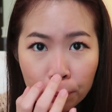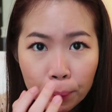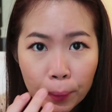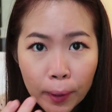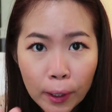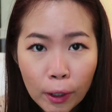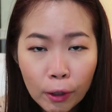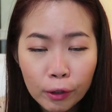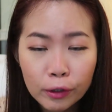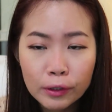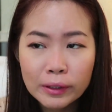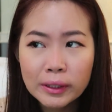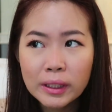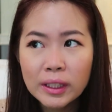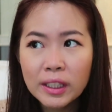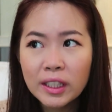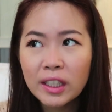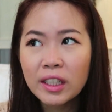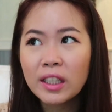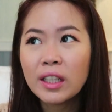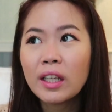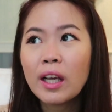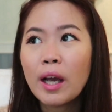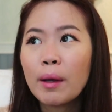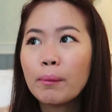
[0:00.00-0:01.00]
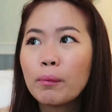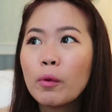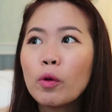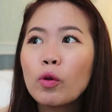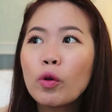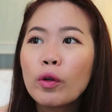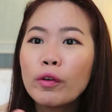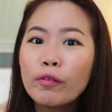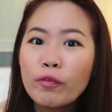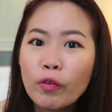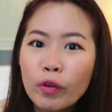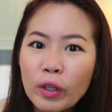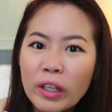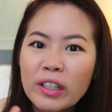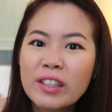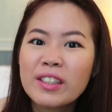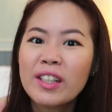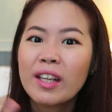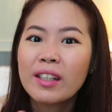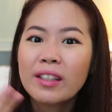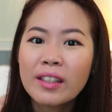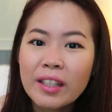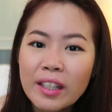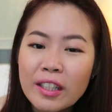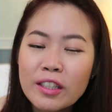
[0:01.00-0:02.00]
But honestly, I'm not going for that
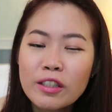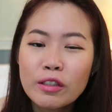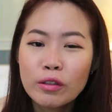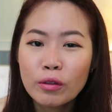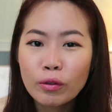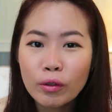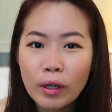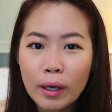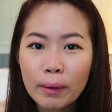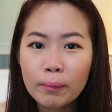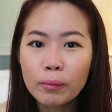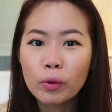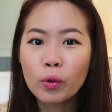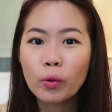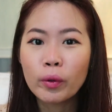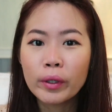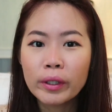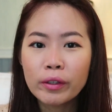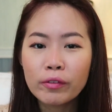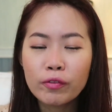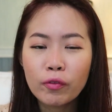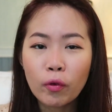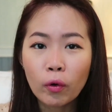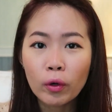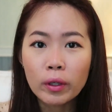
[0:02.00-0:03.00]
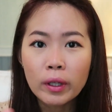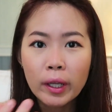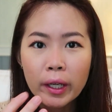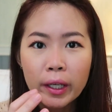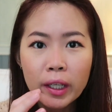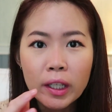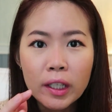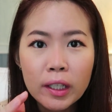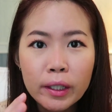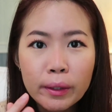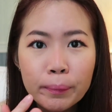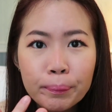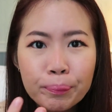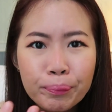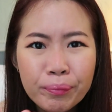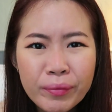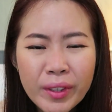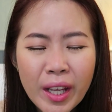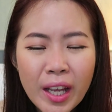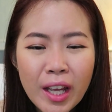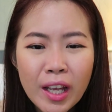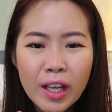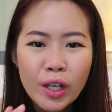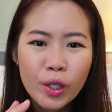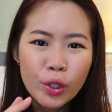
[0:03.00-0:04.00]
sun-kissed look. I'm going for like a
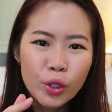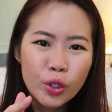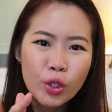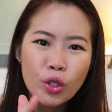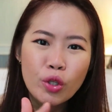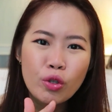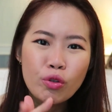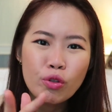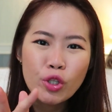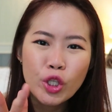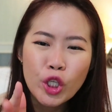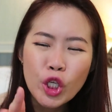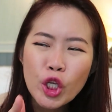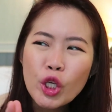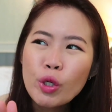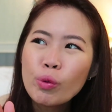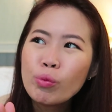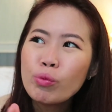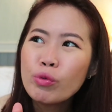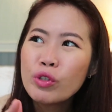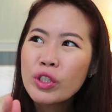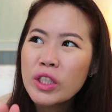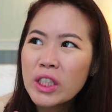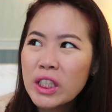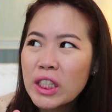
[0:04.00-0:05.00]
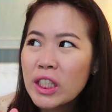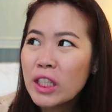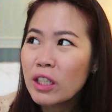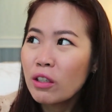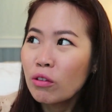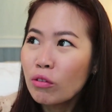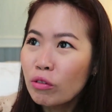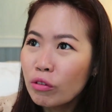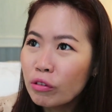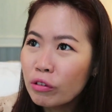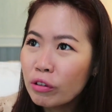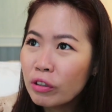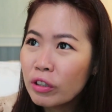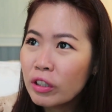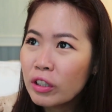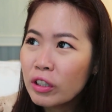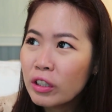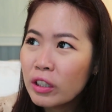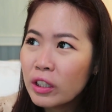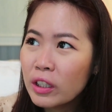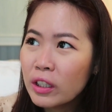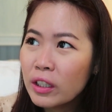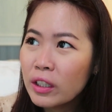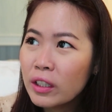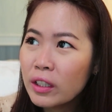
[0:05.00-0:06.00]
cutesy look.
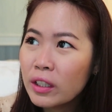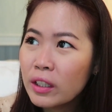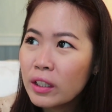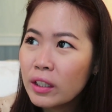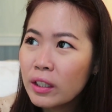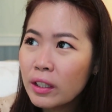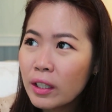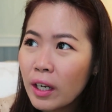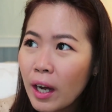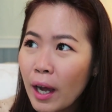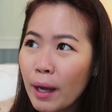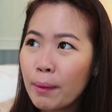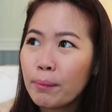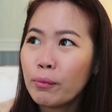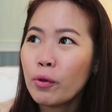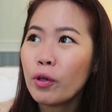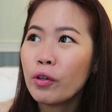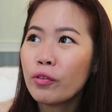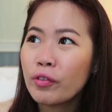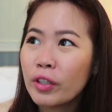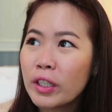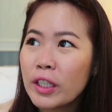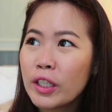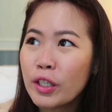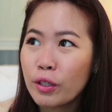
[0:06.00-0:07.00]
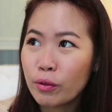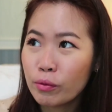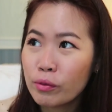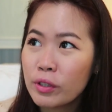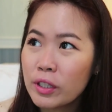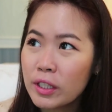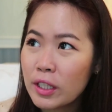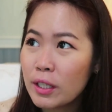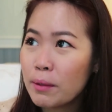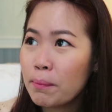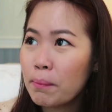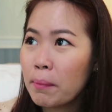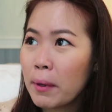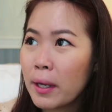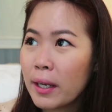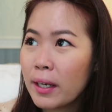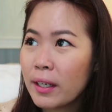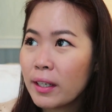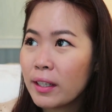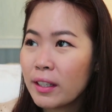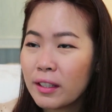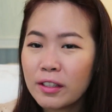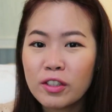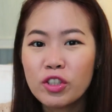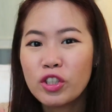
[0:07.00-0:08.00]
I'm not really cutesy,
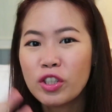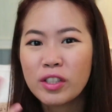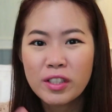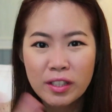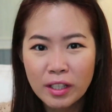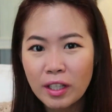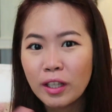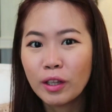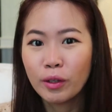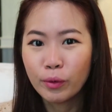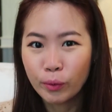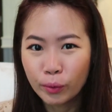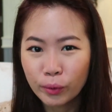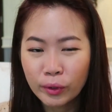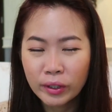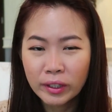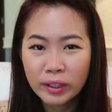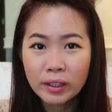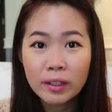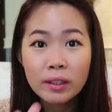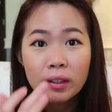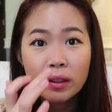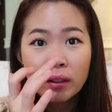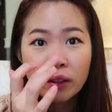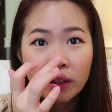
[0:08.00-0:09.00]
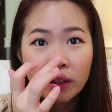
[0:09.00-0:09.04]
but it's just a look.